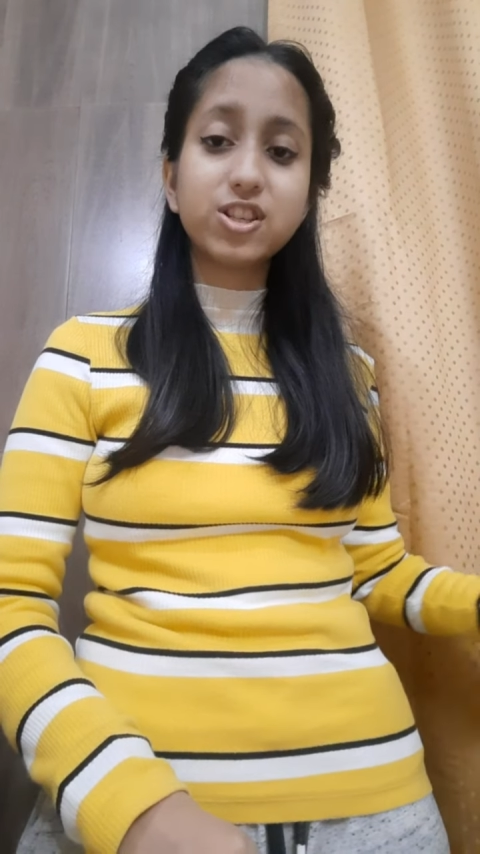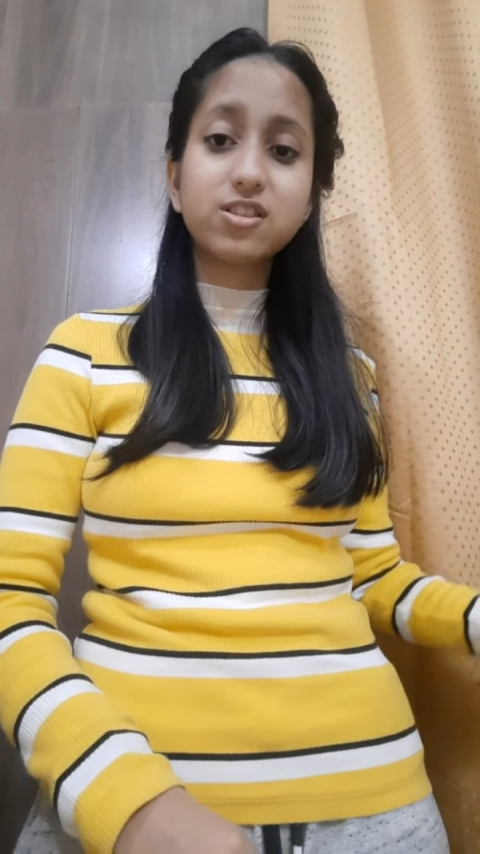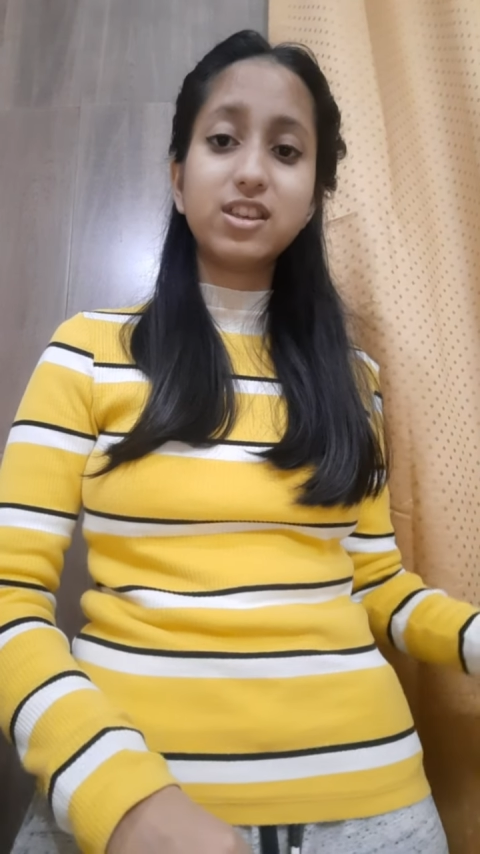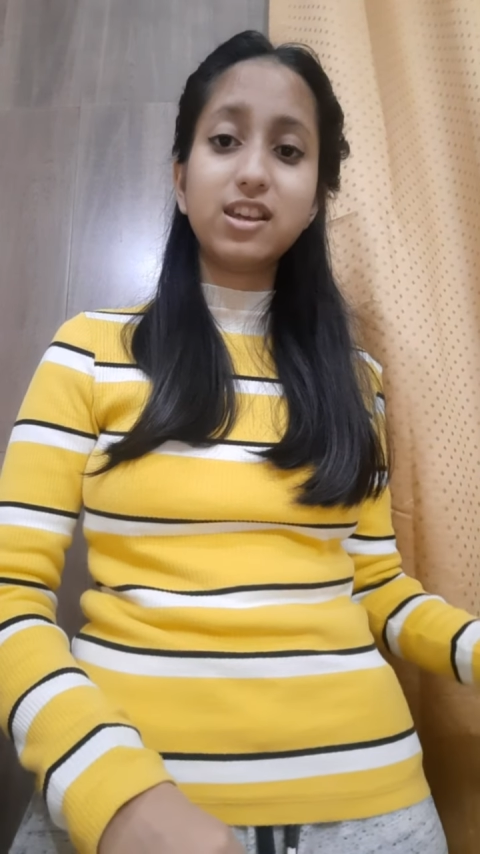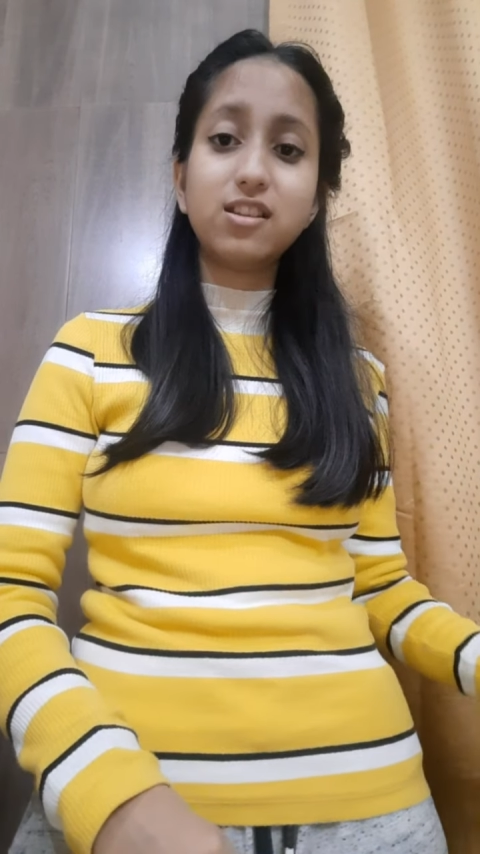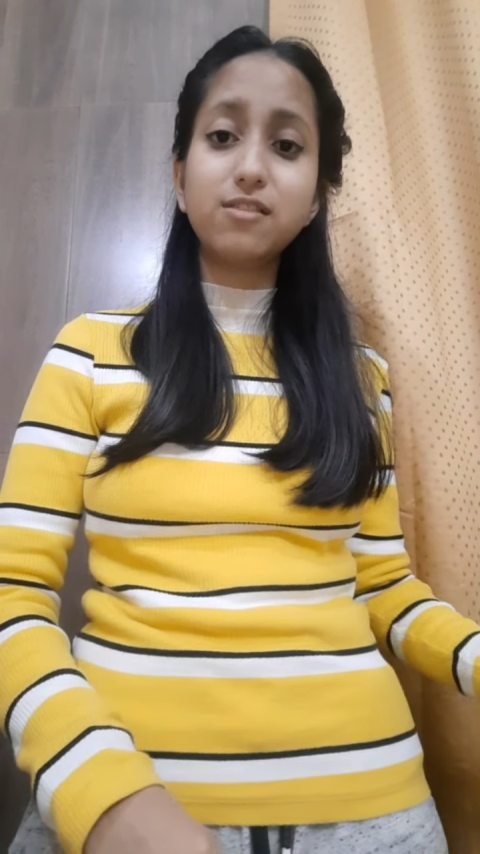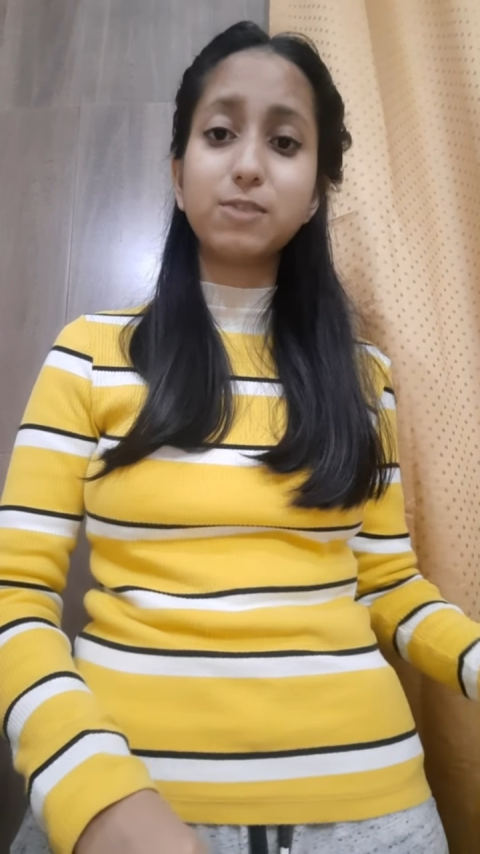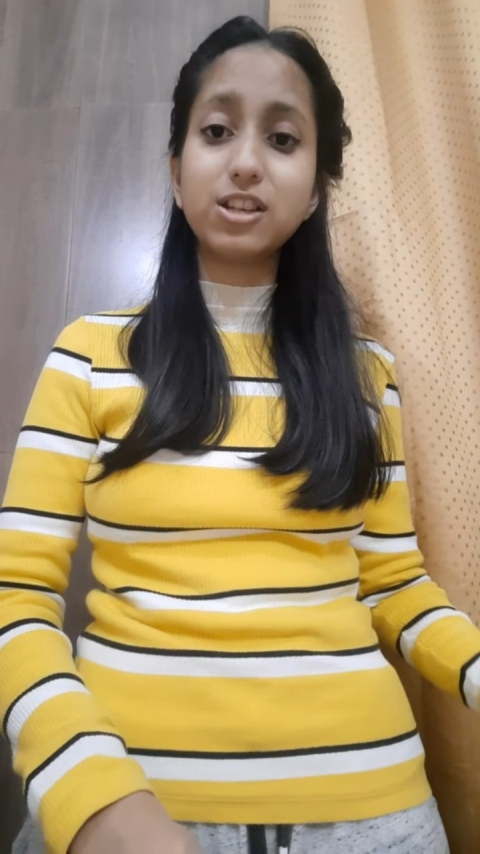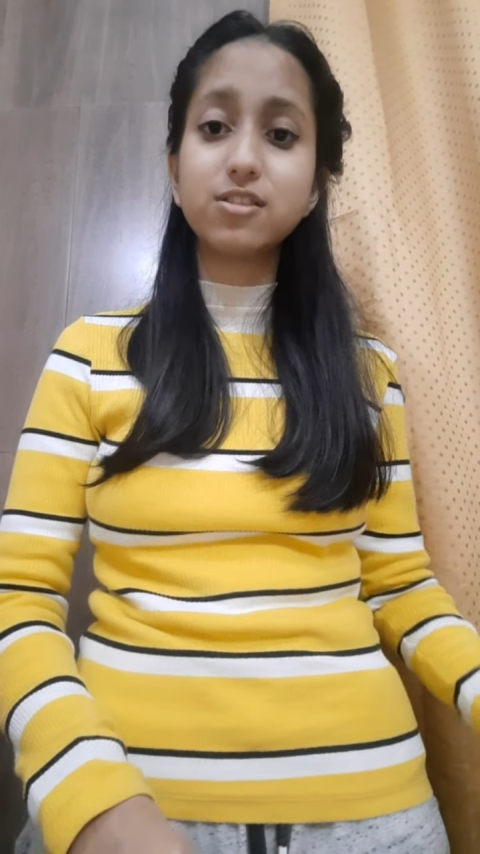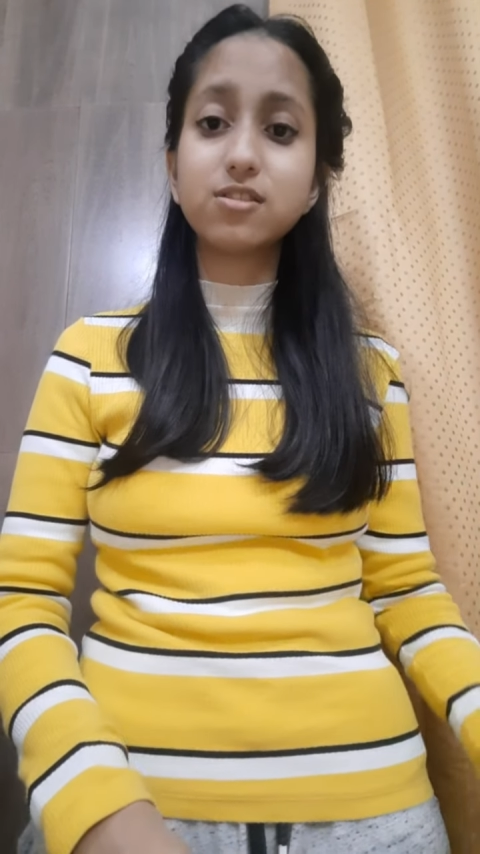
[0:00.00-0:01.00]
seeing
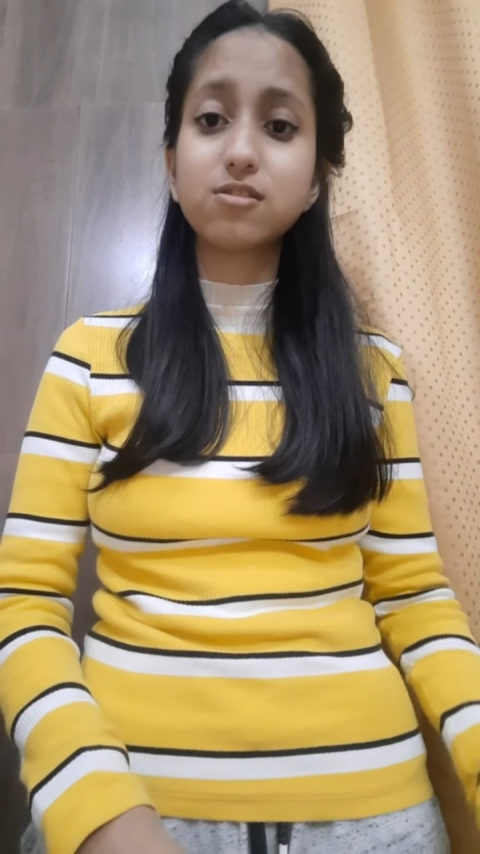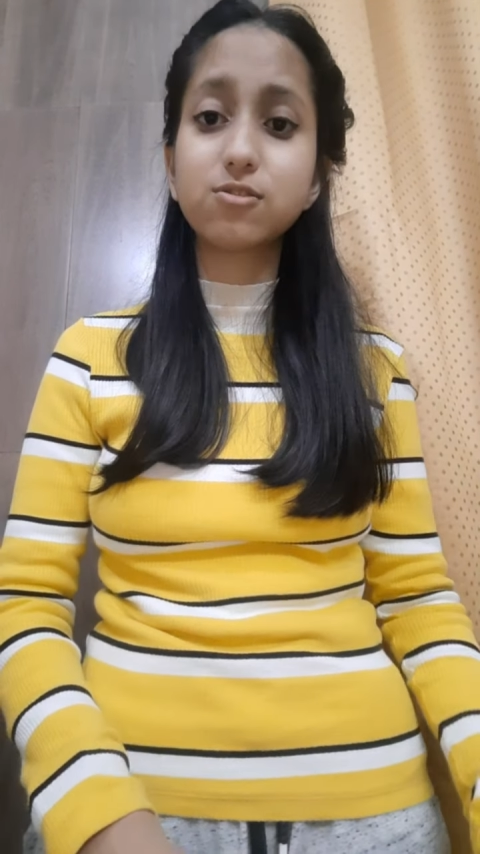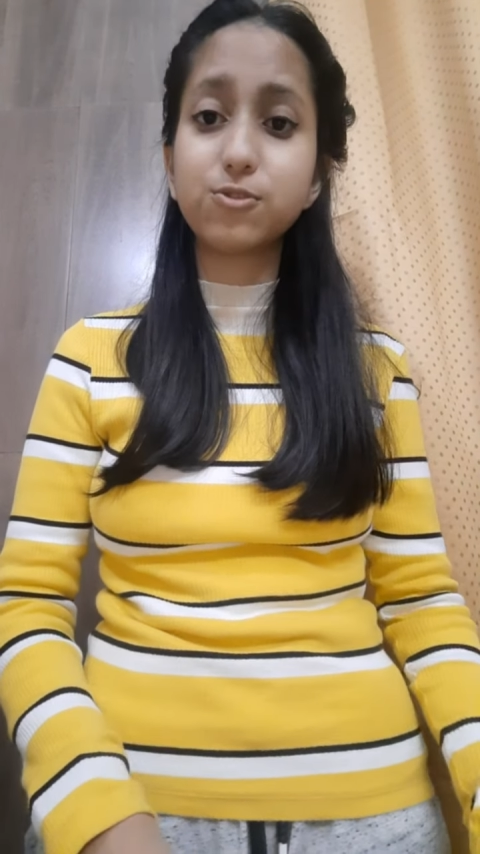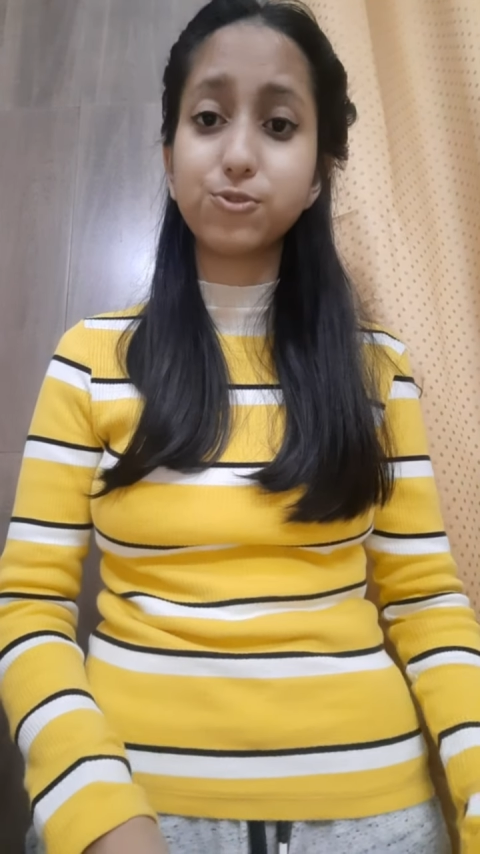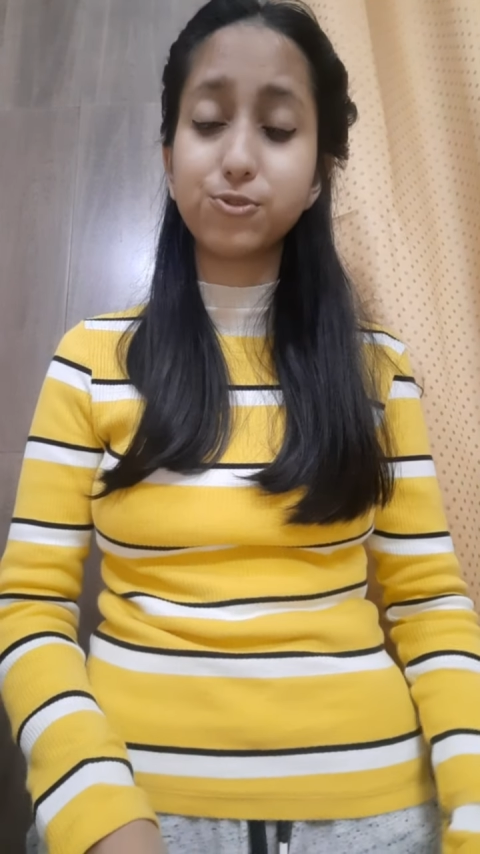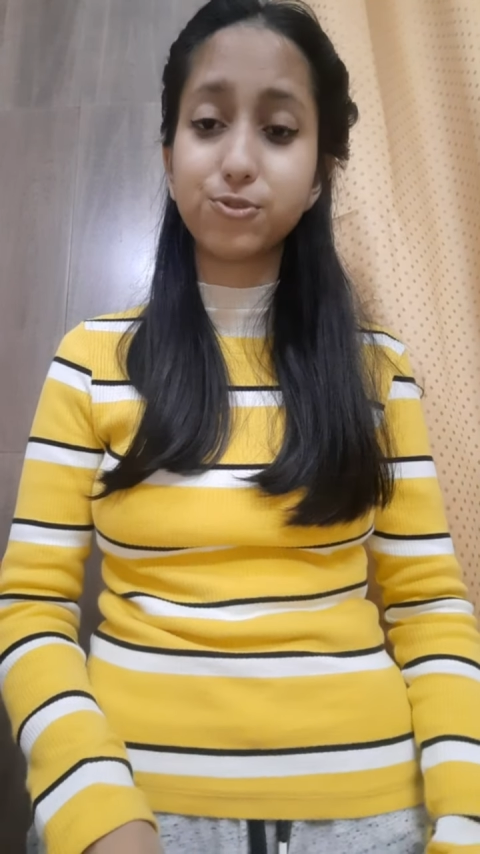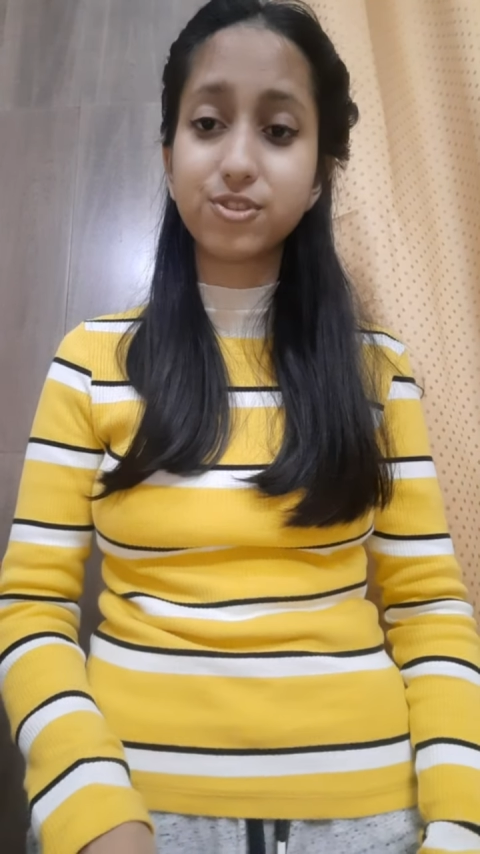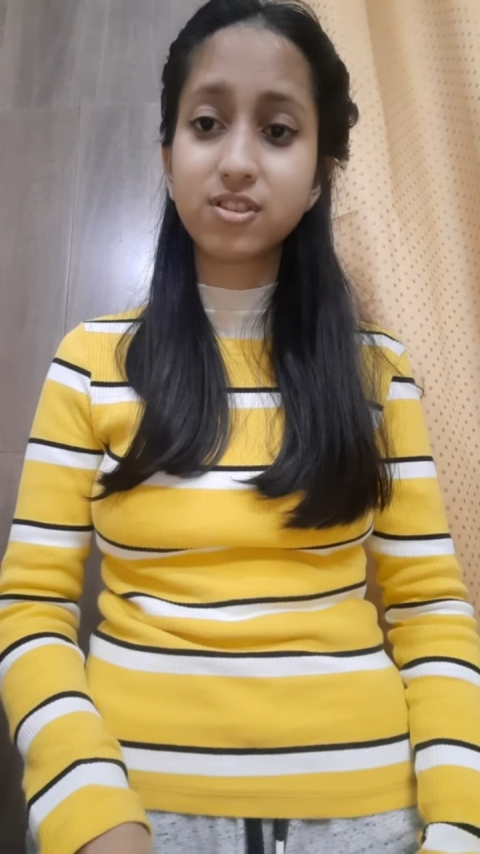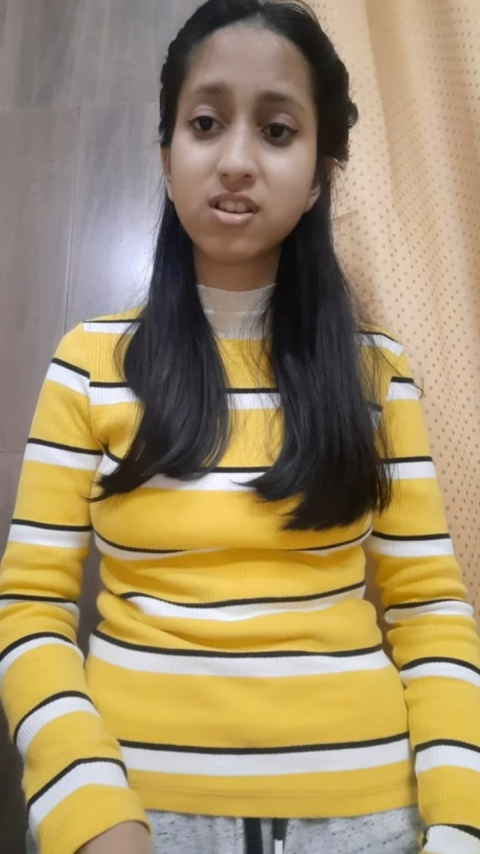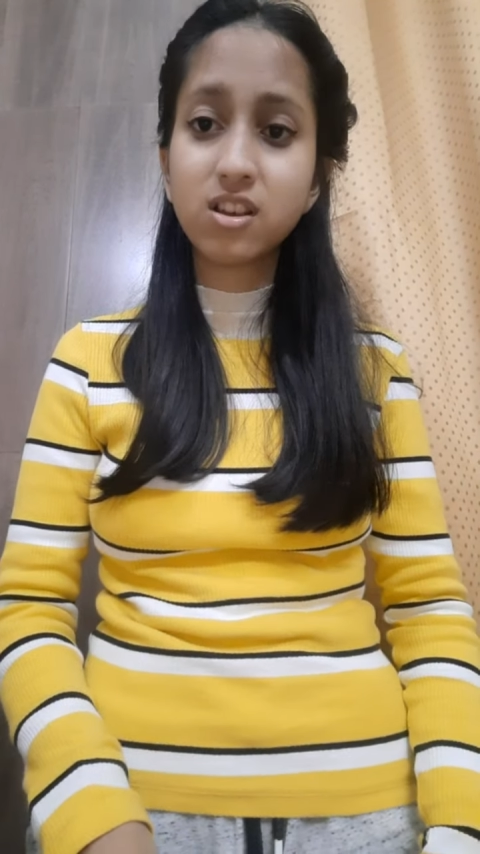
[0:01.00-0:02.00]
my scores.